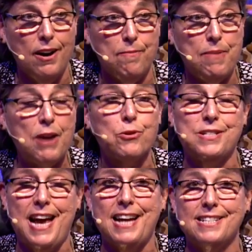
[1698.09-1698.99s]
payroll
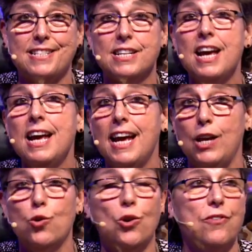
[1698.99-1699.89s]
taxes in
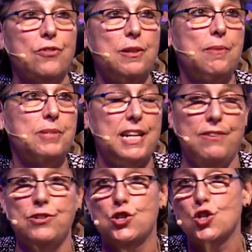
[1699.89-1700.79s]
order for them to
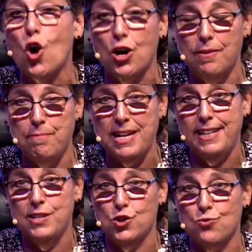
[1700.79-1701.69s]
even start making
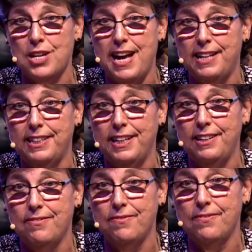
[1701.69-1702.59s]
this a reality.
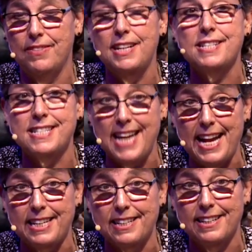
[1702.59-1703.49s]

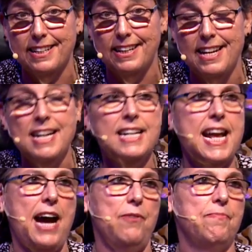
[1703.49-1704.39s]
Insane.
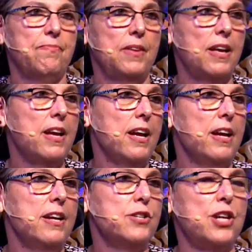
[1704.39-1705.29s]
Now,
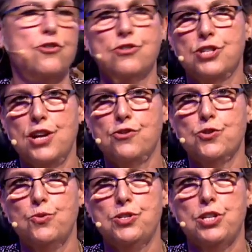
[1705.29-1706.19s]
Senator Sanders
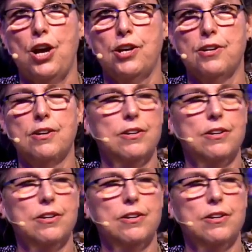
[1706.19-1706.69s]
would say,